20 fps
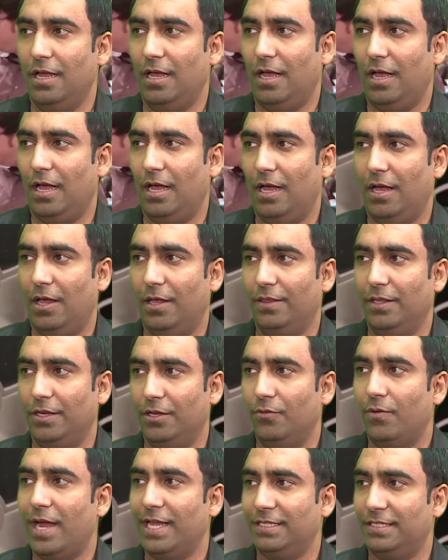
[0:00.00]
the
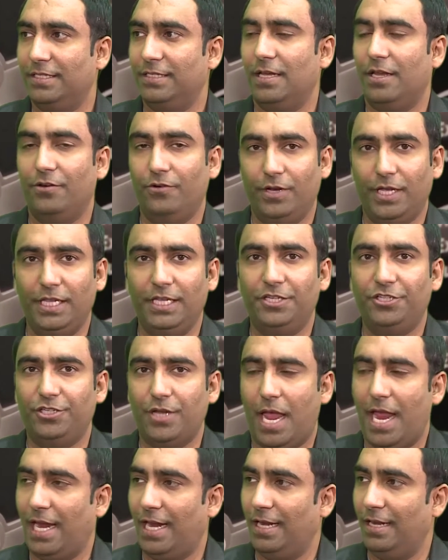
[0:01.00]
devices that really
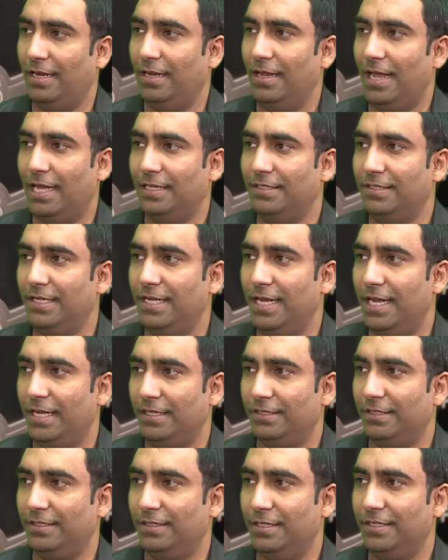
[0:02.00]
shine at
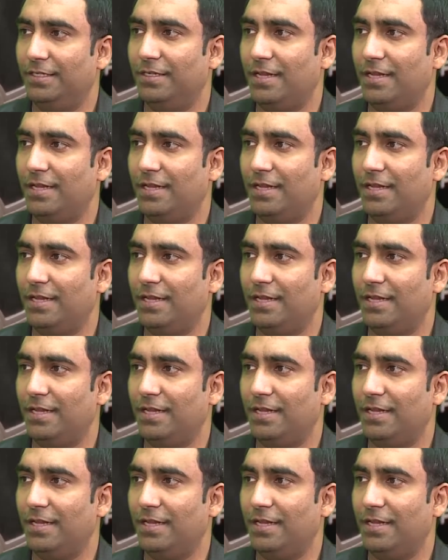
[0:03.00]
CES this